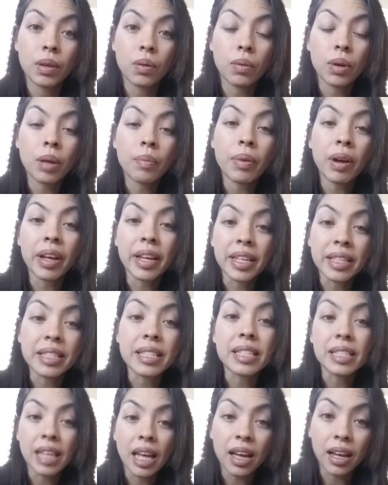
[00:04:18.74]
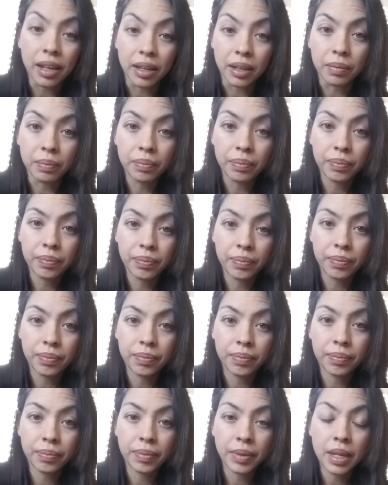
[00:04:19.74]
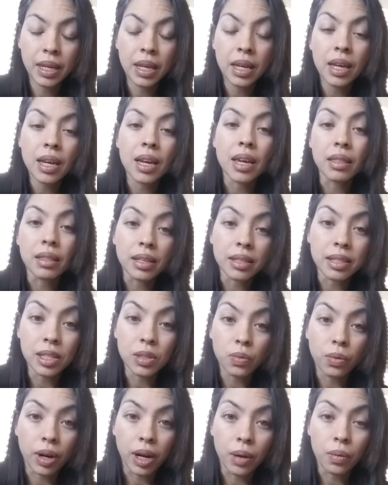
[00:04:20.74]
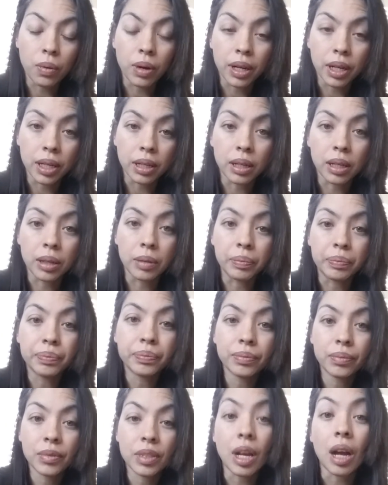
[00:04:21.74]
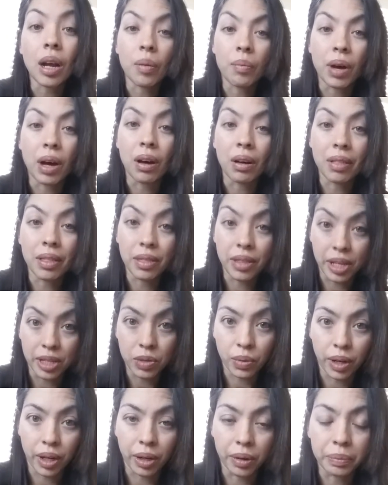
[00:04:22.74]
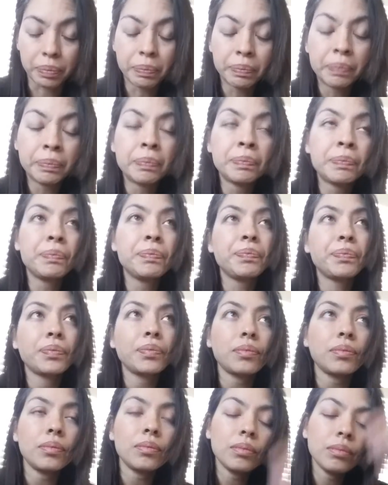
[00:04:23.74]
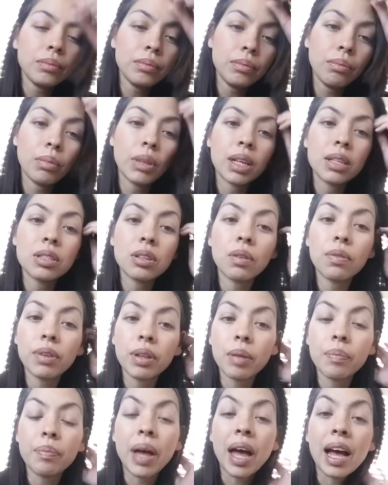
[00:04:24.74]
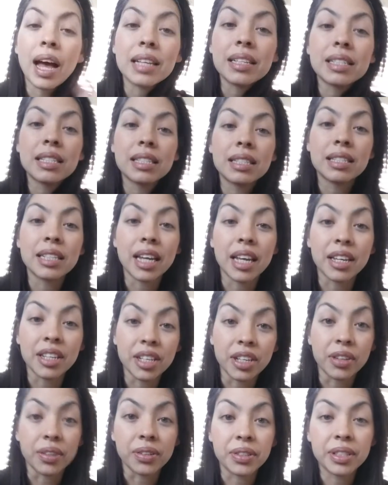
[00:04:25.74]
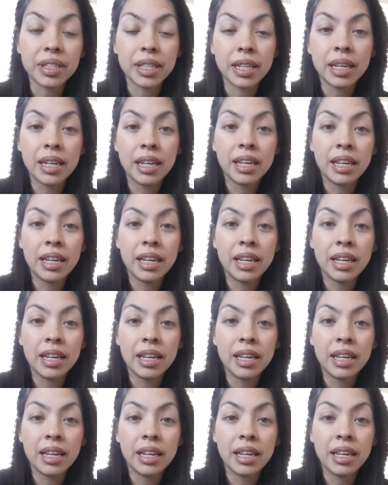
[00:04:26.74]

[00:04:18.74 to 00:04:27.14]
What about inside? And this is where I want to talk about this right here. So for the past 10 years,